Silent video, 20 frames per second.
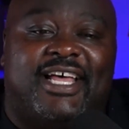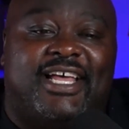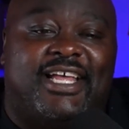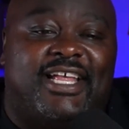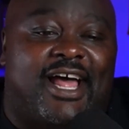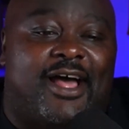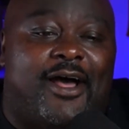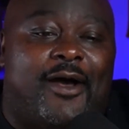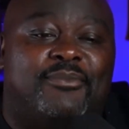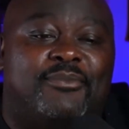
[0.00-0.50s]

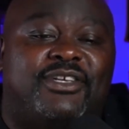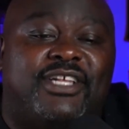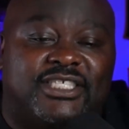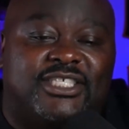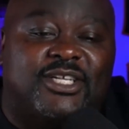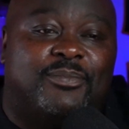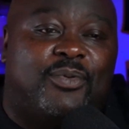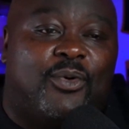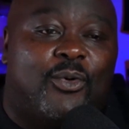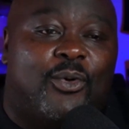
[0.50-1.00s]
I'm
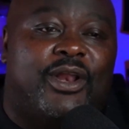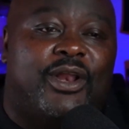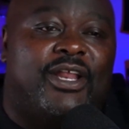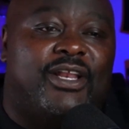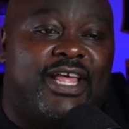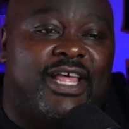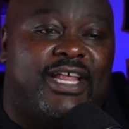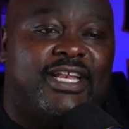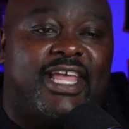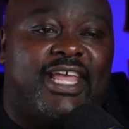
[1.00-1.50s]
disappointed
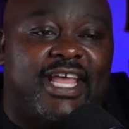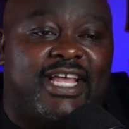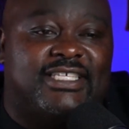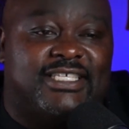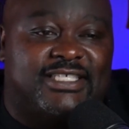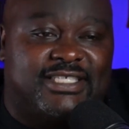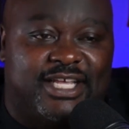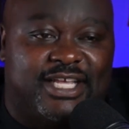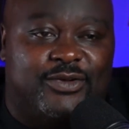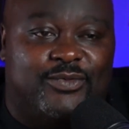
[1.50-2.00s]
that
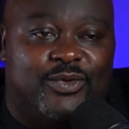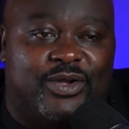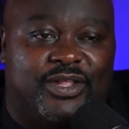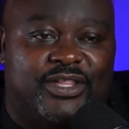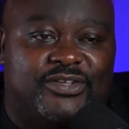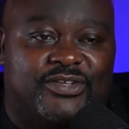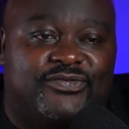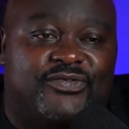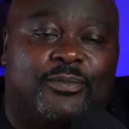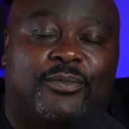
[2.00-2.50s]
Kansas didn't win
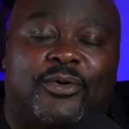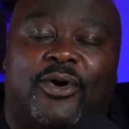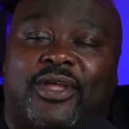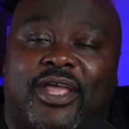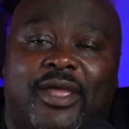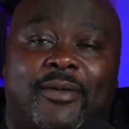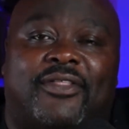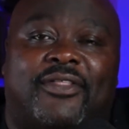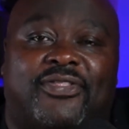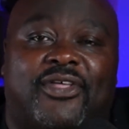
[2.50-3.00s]
this football
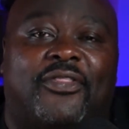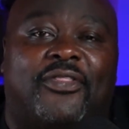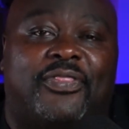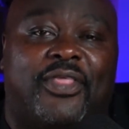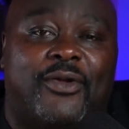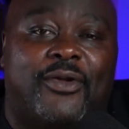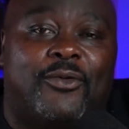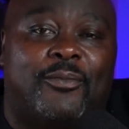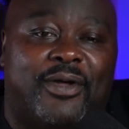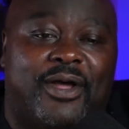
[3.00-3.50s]
game. I thought they
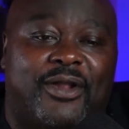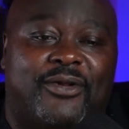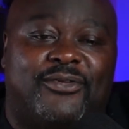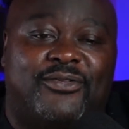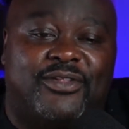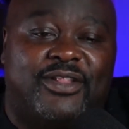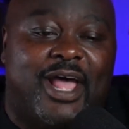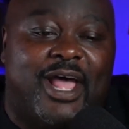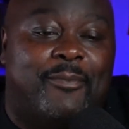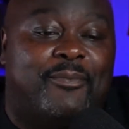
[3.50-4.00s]
were better
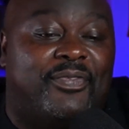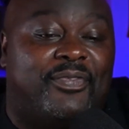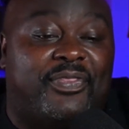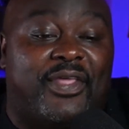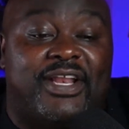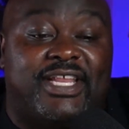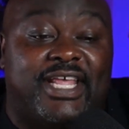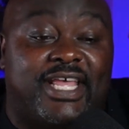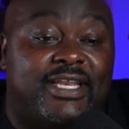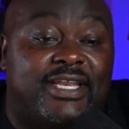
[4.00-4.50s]
than that, but they
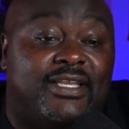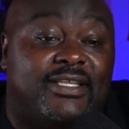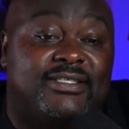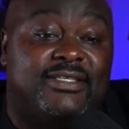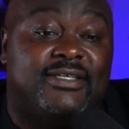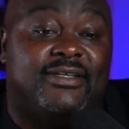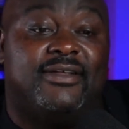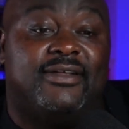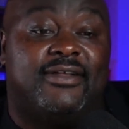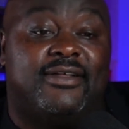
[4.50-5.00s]
didn't.
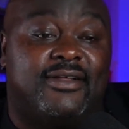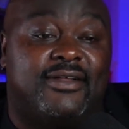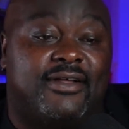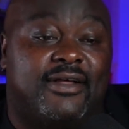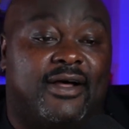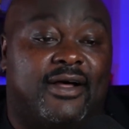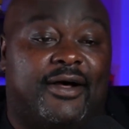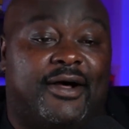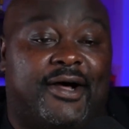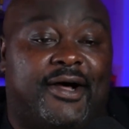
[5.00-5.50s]

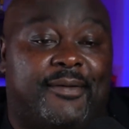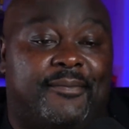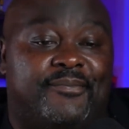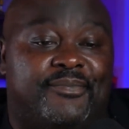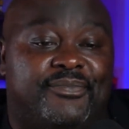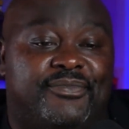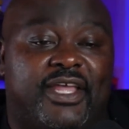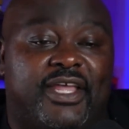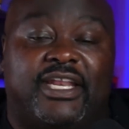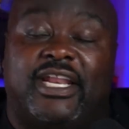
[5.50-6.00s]
And
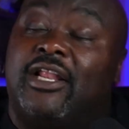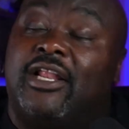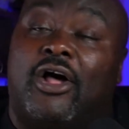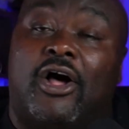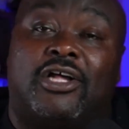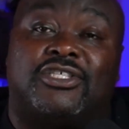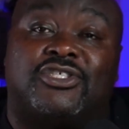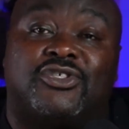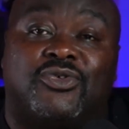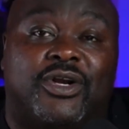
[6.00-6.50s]
they
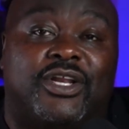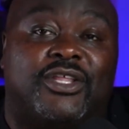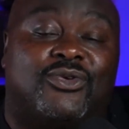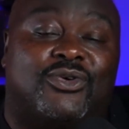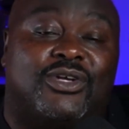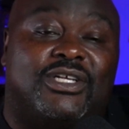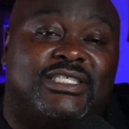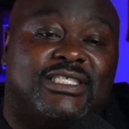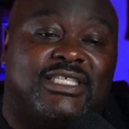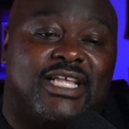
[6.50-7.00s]
lost
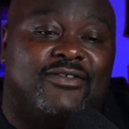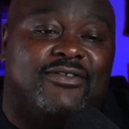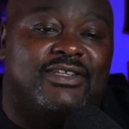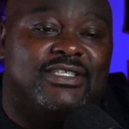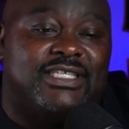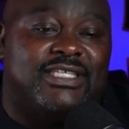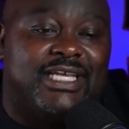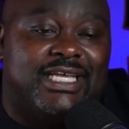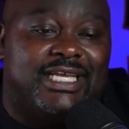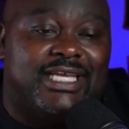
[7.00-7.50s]

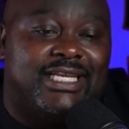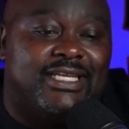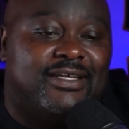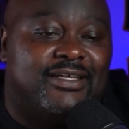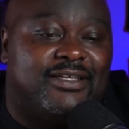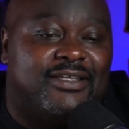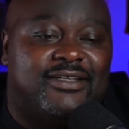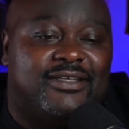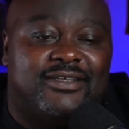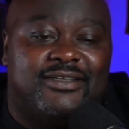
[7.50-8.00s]
23-17.
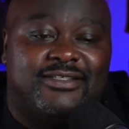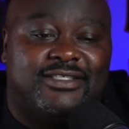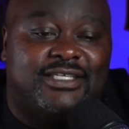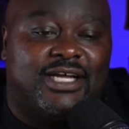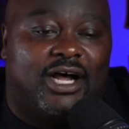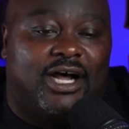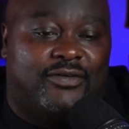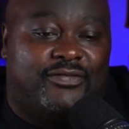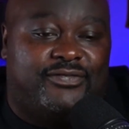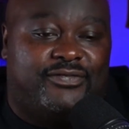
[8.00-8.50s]

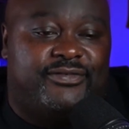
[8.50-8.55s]
Tough.